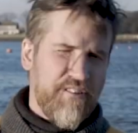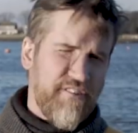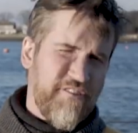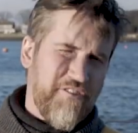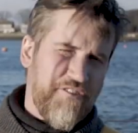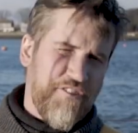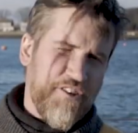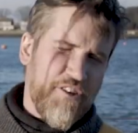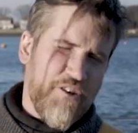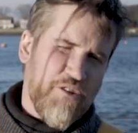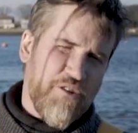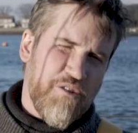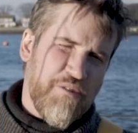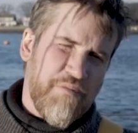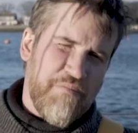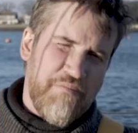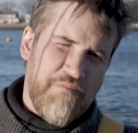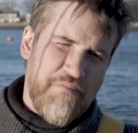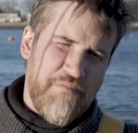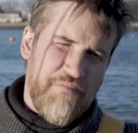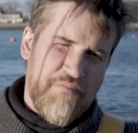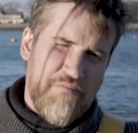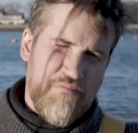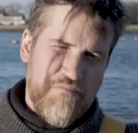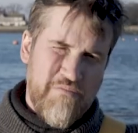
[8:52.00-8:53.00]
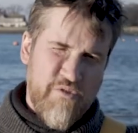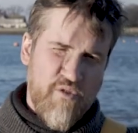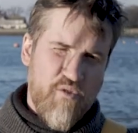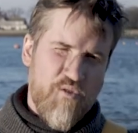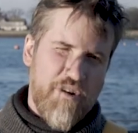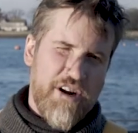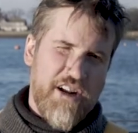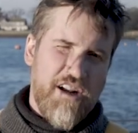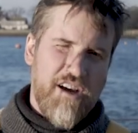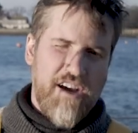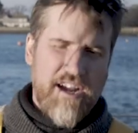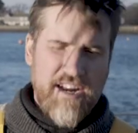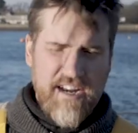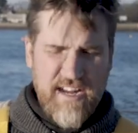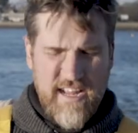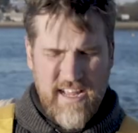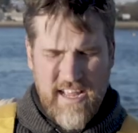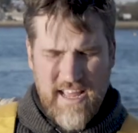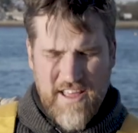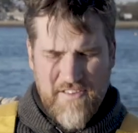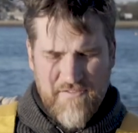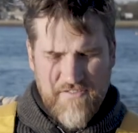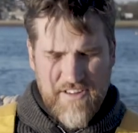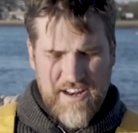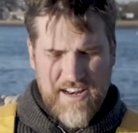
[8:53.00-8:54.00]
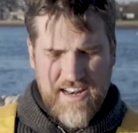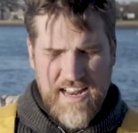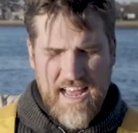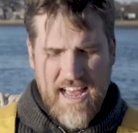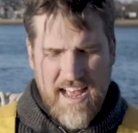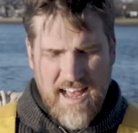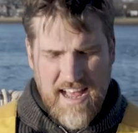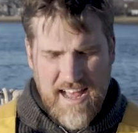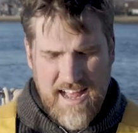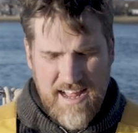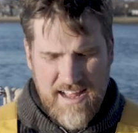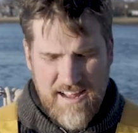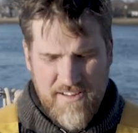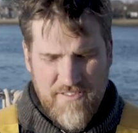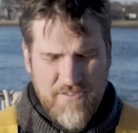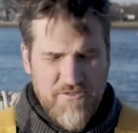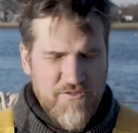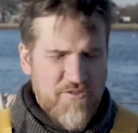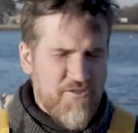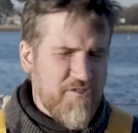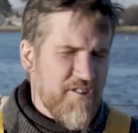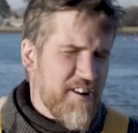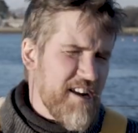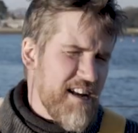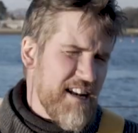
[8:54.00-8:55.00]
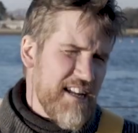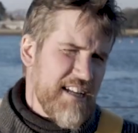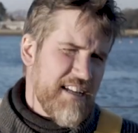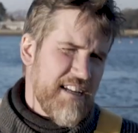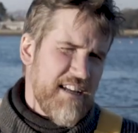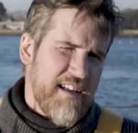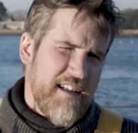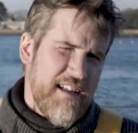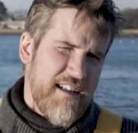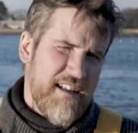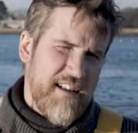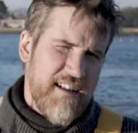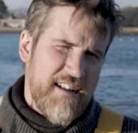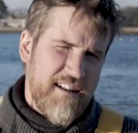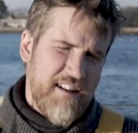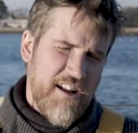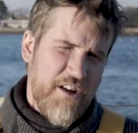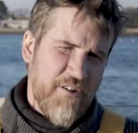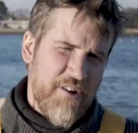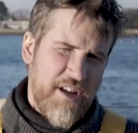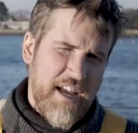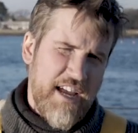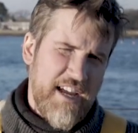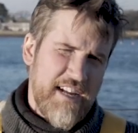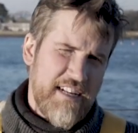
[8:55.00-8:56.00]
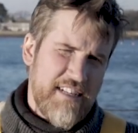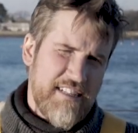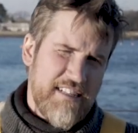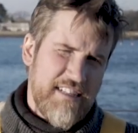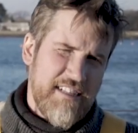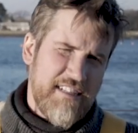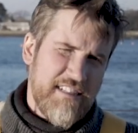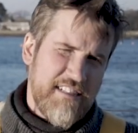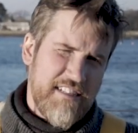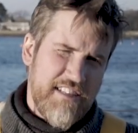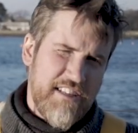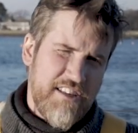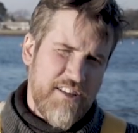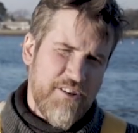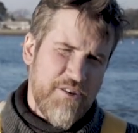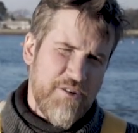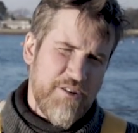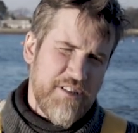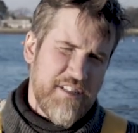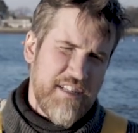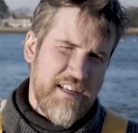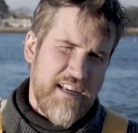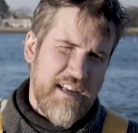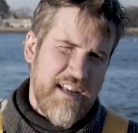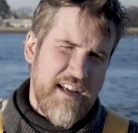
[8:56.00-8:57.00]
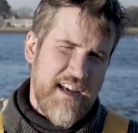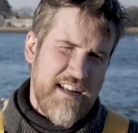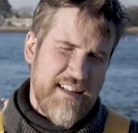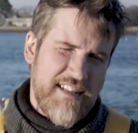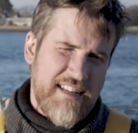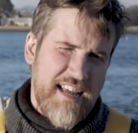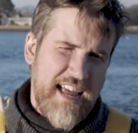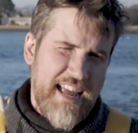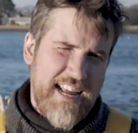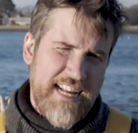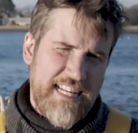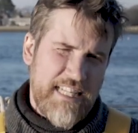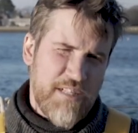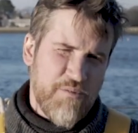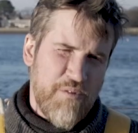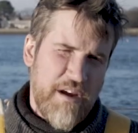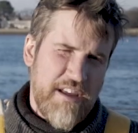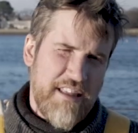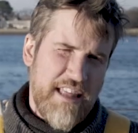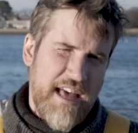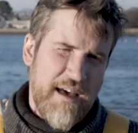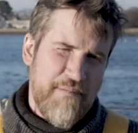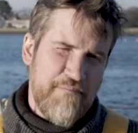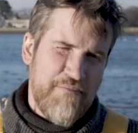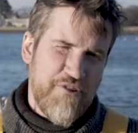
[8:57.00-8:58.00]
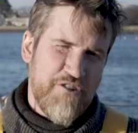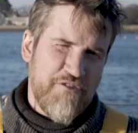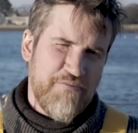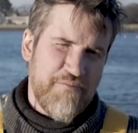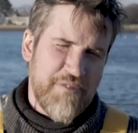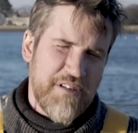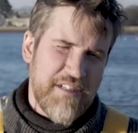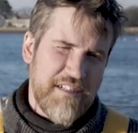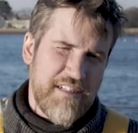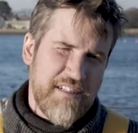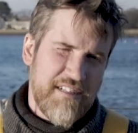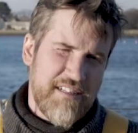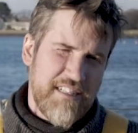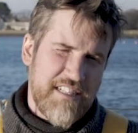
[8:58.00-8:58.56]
for your mooring line, then that really locates it, secures it, and takes away that movement,